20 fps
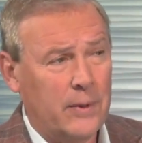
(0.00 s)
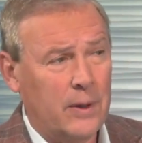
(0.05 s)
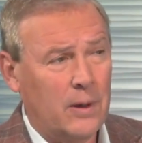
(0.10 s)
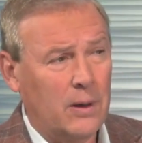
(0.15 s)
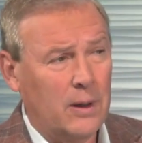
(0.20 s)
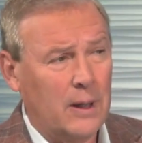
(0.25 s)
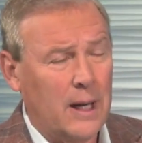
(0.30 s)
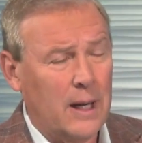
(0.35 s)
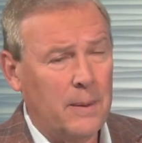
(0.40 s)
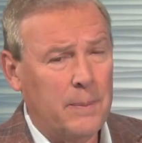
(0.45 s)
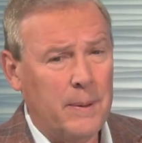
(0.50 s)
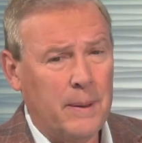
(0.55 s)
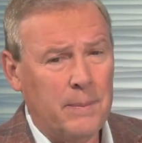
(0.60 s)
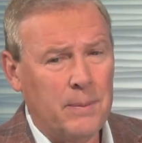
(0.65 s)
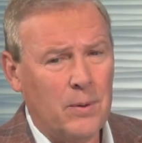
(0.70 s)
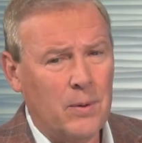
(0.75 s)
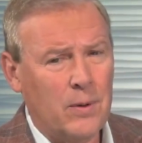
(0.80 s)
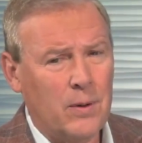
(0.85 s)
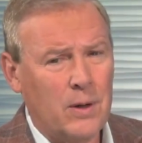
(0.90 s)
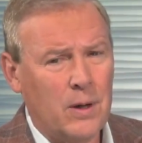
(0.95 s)
There are a lot of
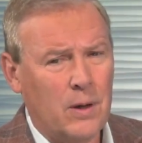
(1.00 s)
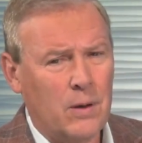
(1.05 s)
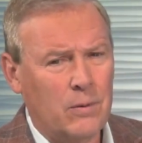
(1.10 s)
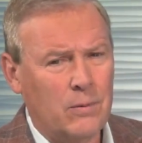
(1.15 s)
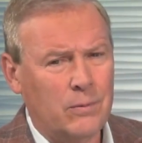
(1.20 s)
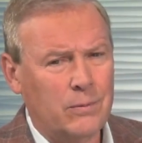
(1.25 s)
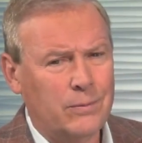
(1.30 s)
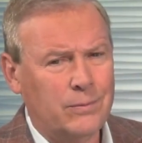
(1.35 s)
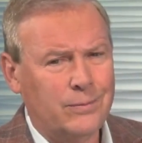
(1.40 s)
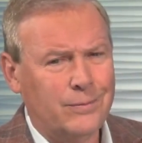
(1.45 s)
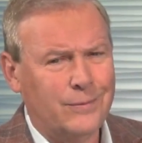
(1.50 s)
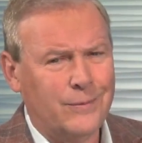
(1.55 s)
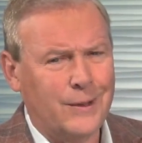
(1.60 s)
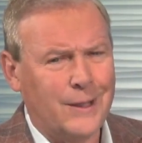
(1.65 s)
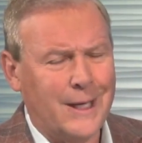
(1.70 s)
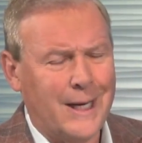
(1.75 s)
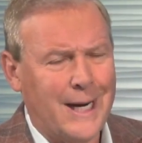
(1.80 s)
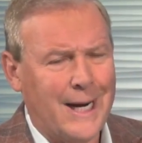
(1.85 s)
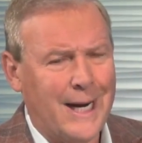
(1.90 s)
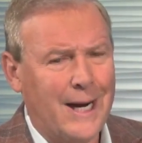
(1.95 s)
people who go,
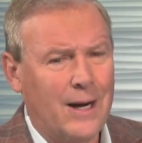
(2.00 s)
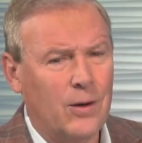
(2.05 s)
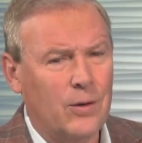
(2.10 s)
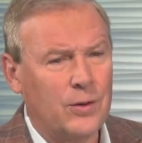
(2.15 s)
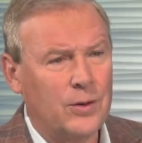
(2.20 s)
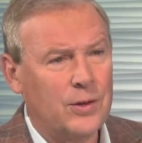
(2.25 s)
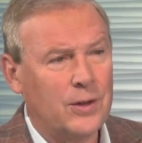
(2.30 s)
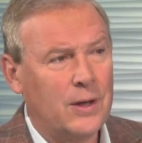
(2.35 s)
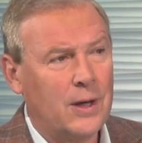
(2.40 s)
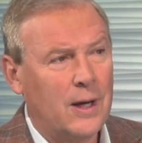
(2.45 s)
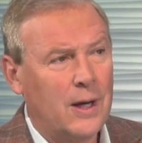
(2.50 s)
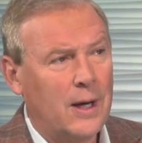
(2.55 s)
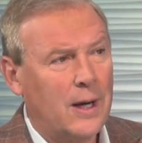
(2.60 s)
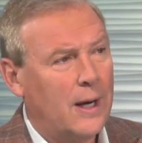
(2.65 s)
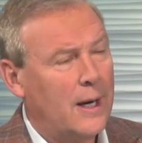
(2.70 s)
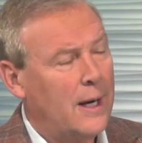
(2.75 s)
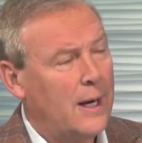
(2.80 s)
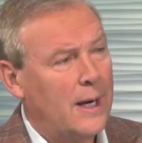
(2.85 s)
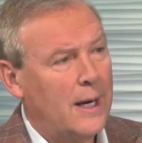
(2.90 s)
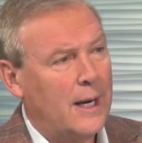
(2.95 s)
house,
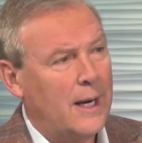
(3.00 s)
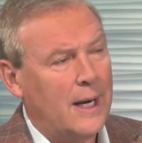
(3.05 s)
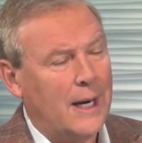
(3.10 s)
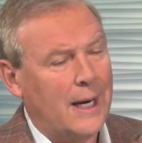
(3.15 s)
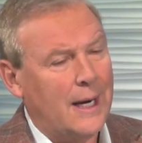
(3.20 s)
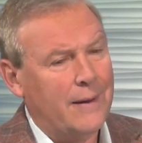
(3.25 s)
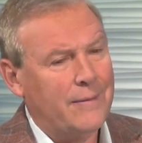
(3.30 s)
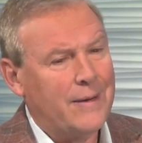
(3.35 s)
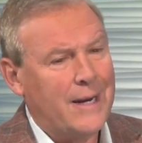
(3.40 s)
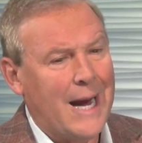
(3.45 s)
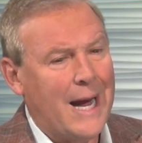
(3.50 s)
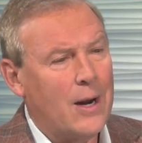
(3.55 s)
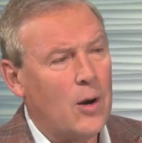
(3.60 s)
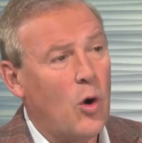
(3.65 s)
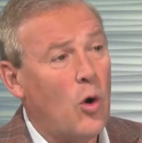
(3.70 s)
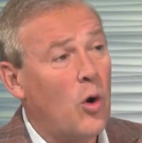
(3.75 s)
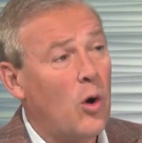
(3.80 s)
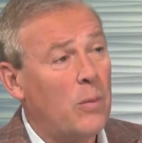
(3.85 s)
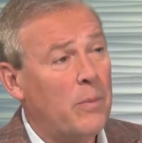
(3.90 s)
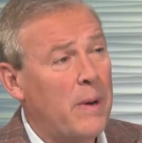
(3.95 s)
I've got
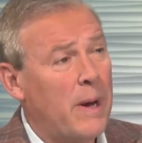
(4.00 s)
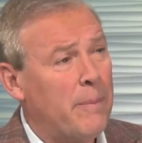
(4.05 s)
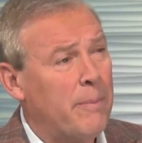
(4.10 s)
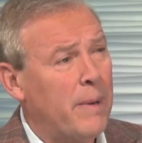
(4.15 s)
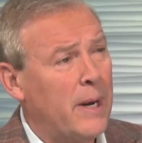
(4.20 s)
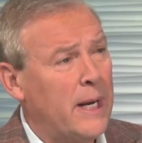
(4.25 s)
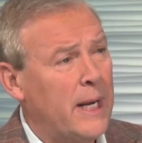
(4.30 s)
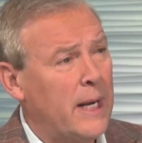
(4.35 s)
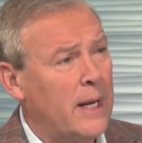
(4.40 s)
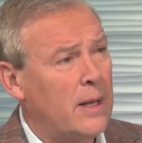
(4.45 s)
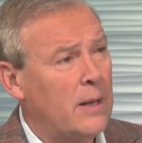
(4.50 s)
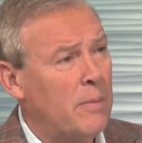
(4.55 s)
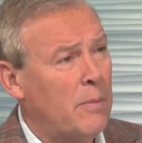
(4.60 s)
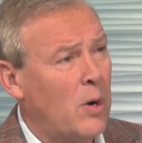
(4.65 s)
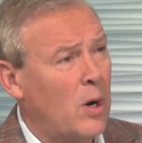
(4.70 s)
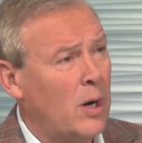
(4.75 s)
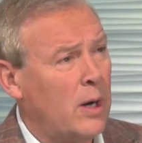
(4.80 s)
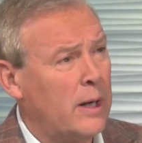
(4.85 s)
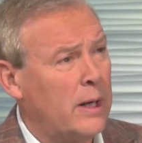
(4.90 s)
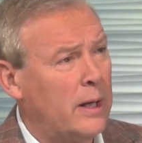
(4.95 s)
all my money in the
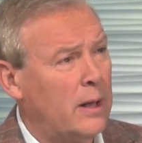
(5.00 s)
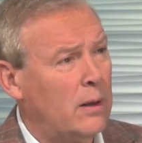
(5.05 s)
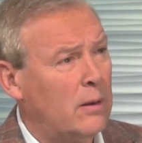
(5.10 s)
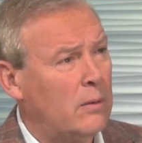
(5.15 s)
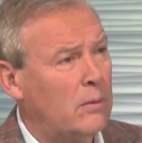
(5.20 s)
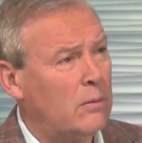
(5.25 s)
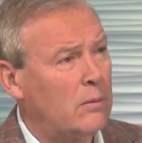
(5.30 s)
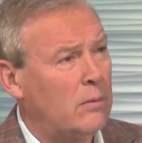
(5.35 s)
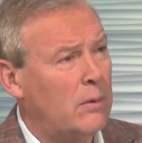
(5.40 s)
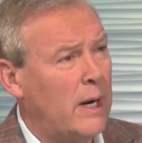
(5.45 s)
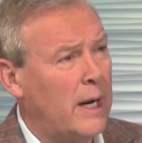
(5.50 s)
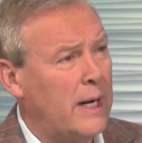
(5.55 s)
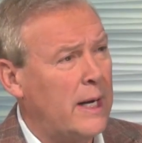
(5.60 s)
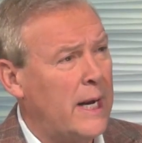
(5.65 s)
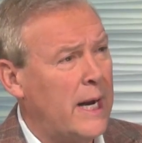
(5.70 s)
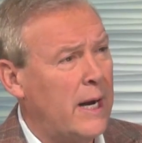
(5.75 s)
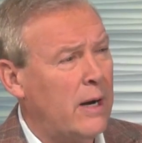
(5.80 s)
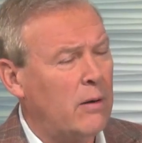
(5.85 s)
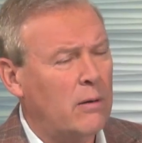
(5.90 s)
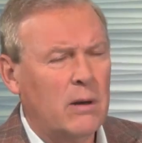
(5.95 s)
market right
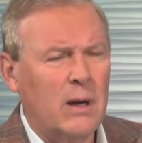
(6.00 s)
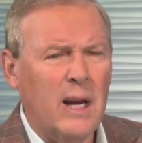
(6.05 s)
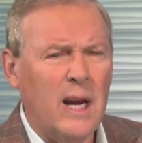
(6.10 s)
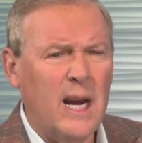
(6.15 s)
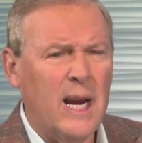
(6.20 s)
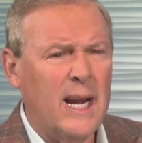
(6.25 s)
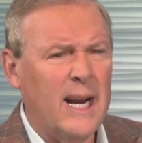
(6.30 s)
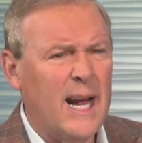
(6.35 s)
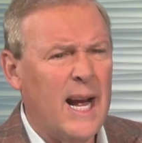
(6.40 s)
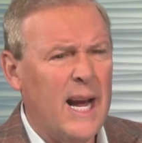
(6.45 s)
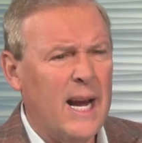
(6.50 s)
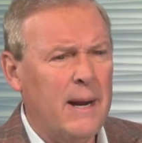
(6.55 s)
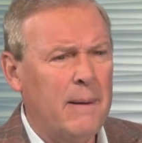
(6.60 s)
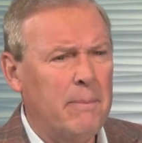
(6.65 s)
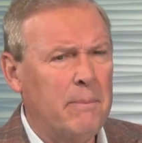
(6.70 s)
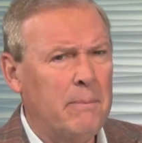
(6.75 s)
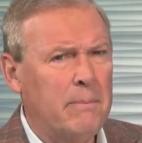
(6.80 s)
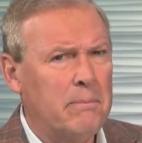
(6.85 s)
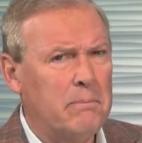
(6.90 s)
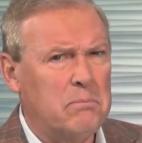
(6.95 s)
now, and
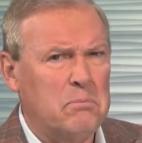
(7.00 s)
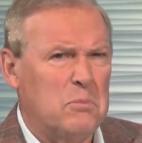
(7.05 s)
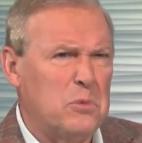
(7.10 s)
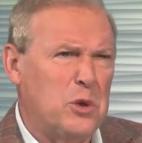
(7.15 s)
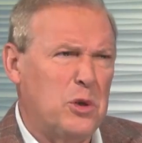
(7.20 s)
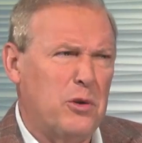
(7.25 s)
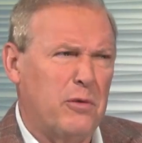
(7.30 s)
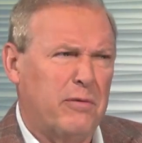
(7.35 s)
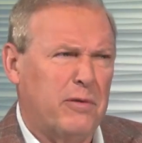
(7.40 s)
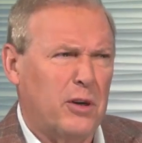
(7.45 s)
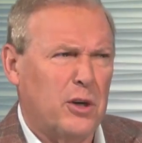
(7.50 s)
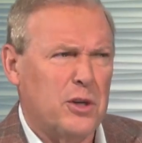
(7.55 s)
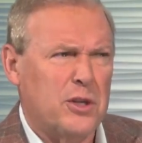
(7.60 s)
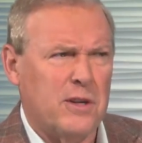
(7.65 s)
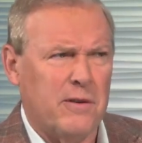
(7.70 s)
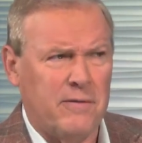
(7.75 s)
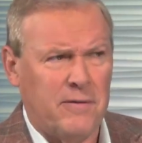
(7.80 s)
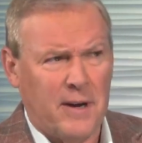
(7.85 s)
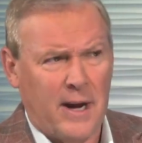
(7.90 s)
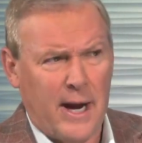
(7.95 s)
I'm
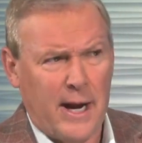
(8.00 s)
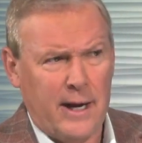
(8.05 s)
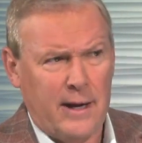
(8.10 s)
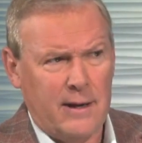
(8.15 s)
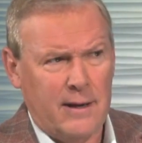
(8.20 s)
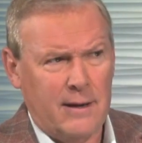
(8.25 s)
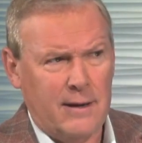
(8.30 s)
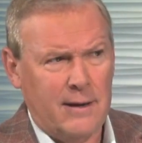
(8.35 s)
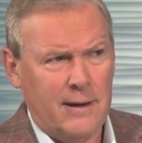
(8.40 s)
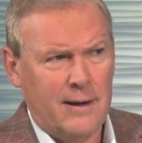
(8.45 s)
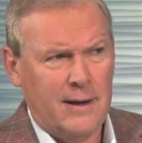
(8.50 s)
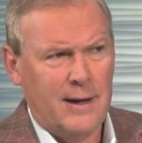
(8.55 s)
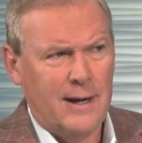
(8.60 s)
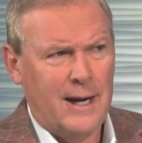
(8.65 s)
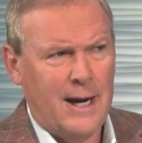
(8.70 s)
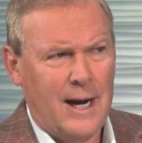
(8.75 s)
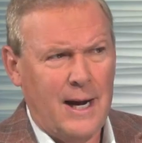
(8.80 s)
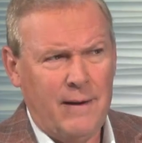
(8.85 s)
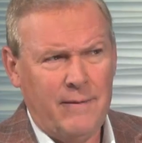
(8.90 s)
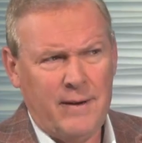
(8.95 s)
diversified.
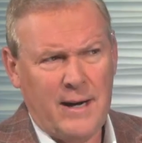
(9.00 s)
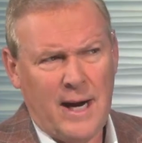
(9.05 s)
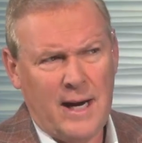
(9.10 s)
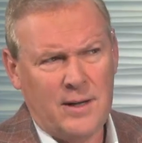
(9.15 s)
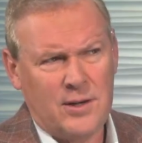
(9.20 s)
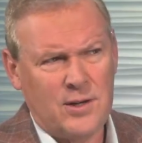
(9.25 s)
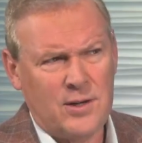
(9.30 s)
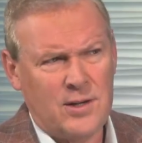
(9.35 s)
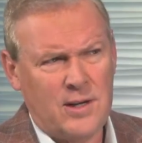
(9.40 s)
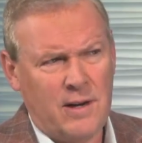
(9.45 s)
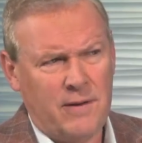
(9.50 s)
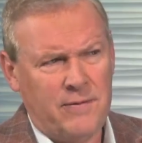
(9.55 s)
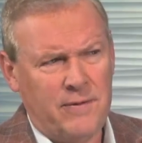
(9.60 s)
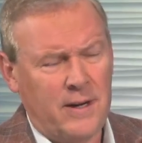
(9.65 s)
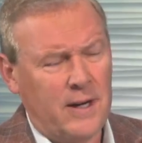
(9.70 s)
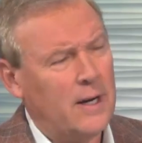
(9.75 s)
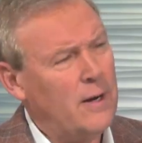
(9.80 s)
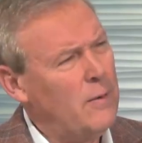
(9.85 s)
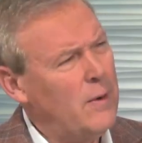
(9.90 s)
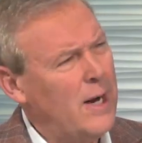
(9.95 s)
I've got
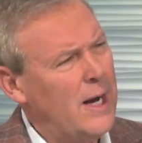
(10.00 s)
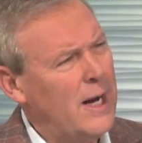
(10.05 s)
stuff in.